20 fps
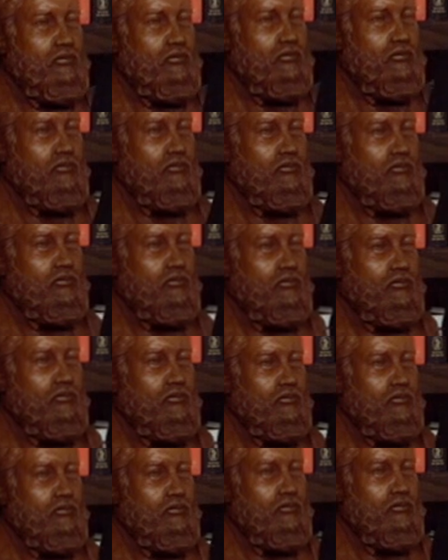
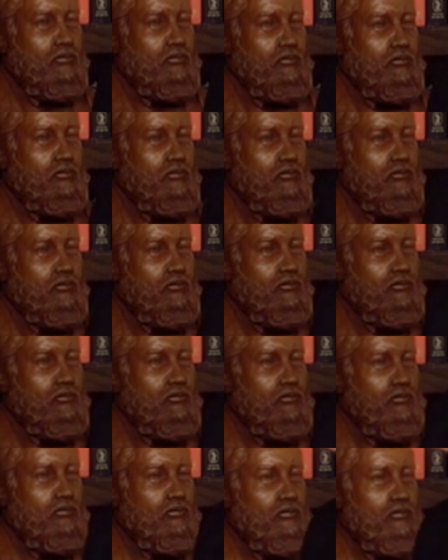
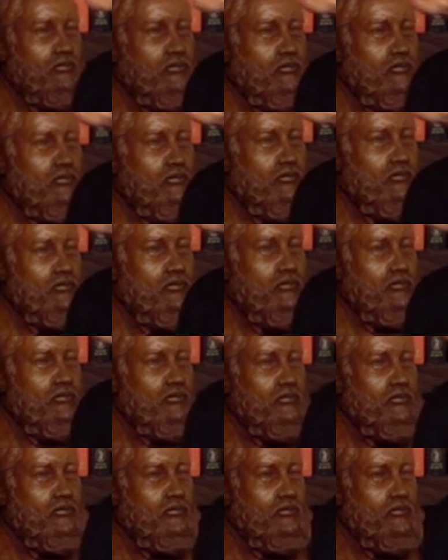
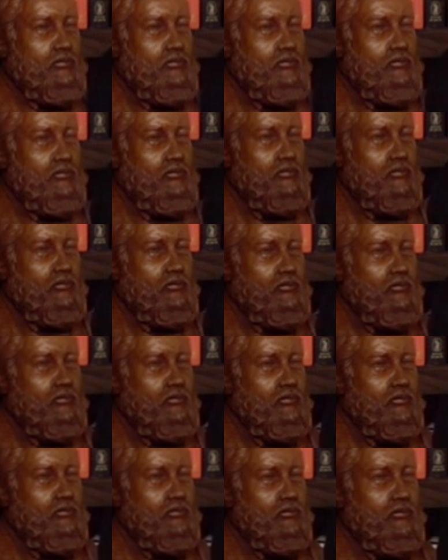
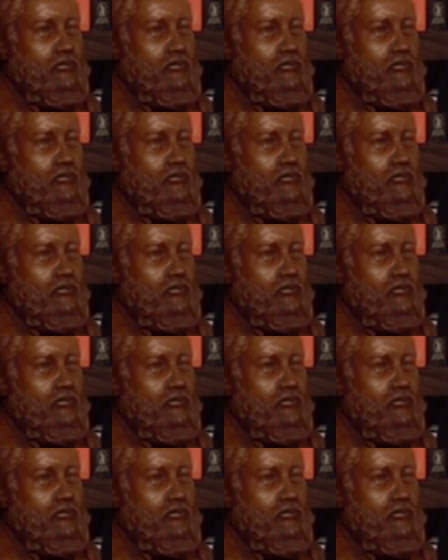(not speaking)